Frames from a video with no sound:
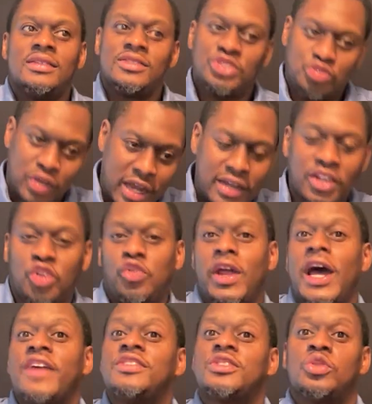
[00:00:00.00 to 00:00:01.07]
trying to
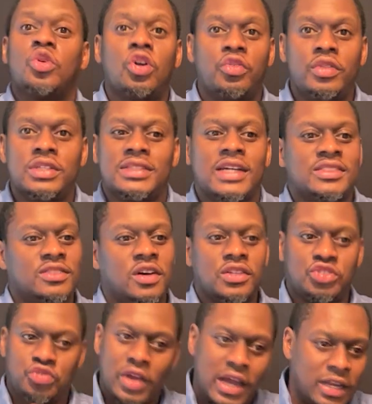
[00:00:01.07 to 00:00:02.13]
craft stories. I
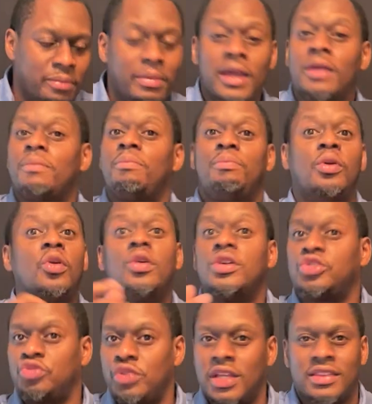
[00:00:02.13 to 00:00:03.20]
started trying to make
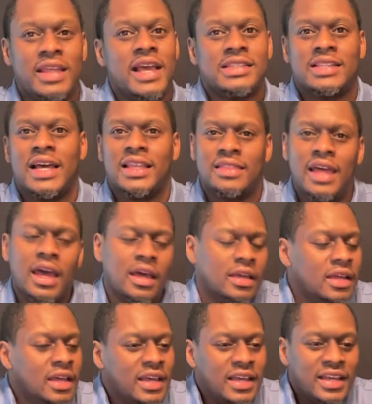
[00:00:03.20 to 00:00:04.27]
poetry and things like that.
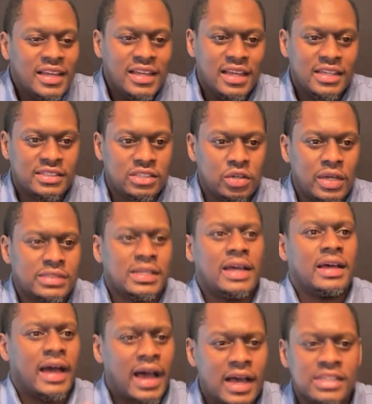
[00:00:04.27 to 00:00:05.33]
And so that's
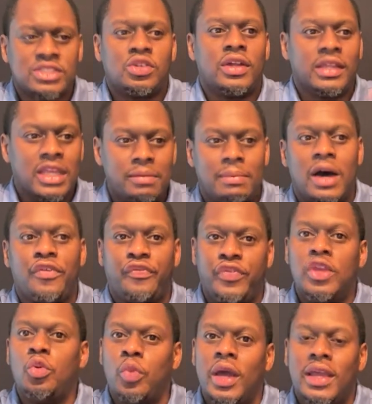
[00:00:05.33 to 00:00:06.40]
how I started getting my
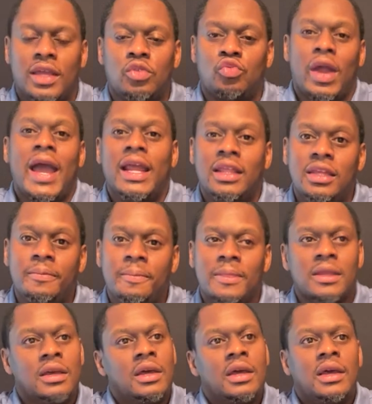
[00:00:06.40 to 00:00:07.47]
feet wet in writing.
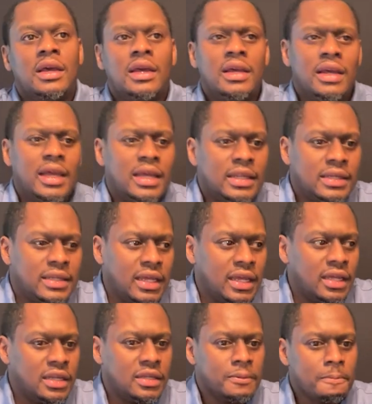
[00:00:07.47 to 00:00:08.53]
And
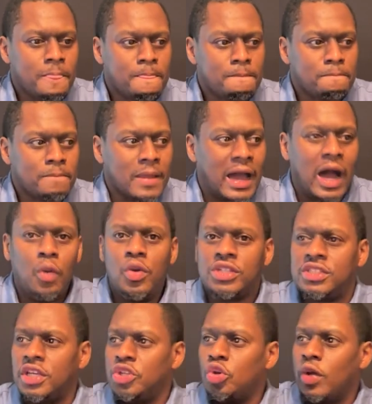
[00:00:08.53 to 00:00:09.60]
then I went
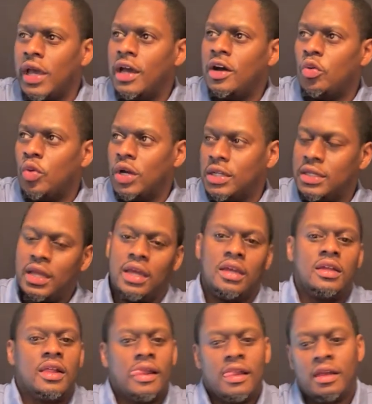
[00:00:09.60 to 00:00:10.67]
to UL one
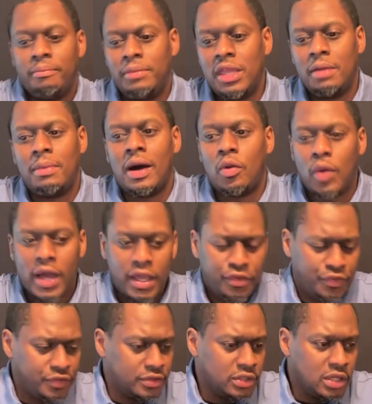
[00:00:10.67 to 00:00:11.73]
day, me and my
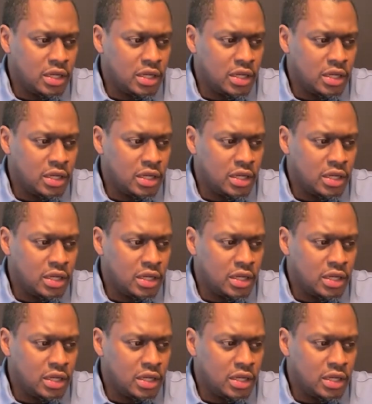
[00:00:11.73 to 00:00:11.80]
wife,